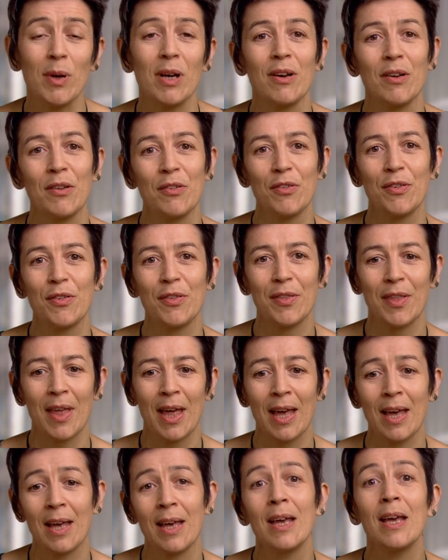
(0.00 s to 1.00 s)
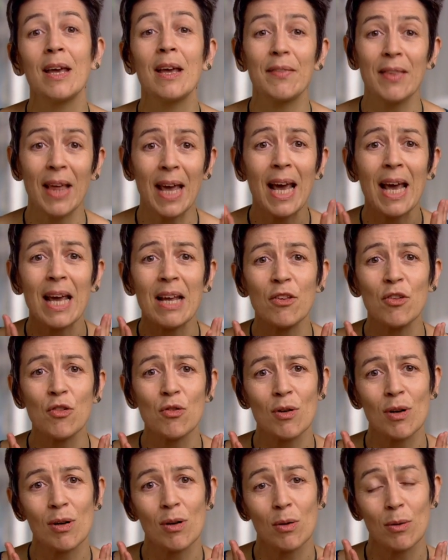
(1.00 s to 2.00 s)
because their
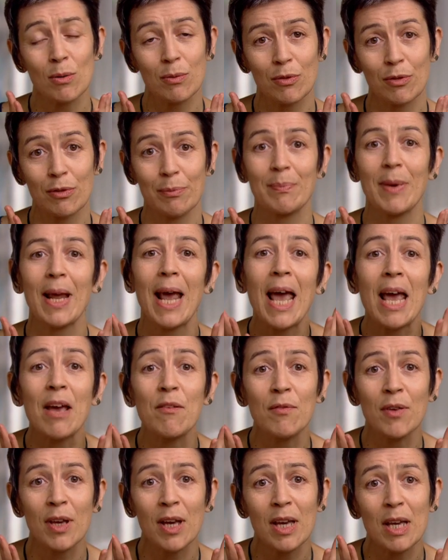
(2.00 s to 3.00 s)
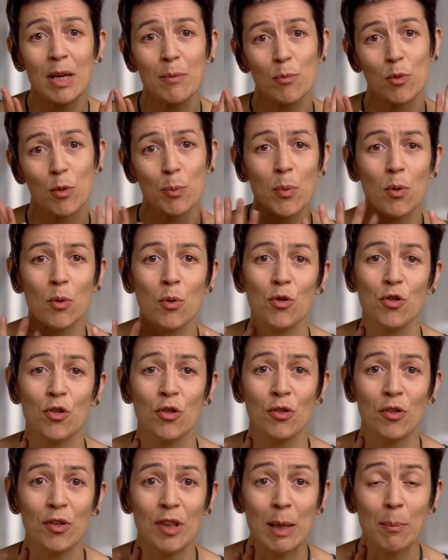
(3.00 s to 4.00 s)
heads are a lot heavier in
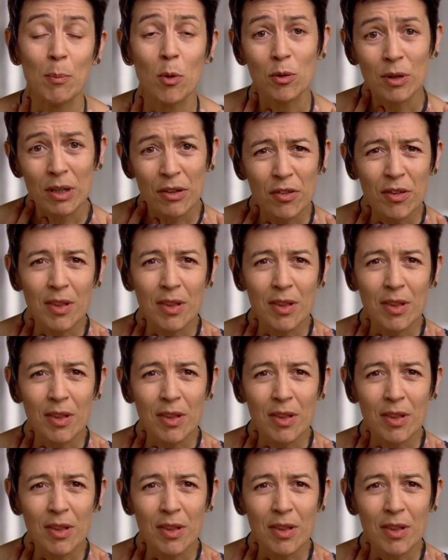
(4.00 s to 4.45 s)
proportion to their body,